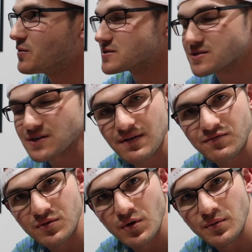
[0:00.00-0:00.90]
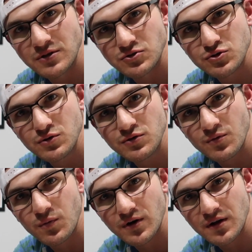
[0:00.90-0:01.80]
it's time for the moment of truth.
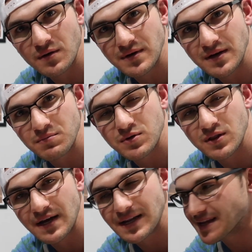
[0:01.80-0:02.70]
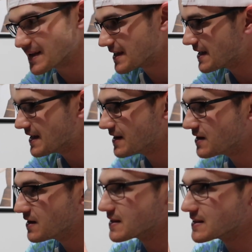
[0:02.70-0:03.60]
We're gonna be plugging it
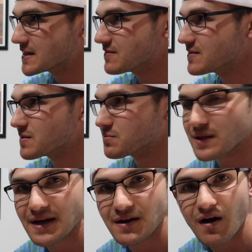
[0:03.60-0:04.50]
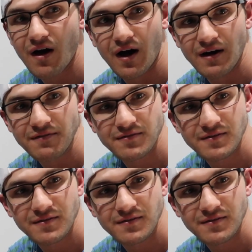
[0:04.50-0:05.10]
in, leaving the plate off.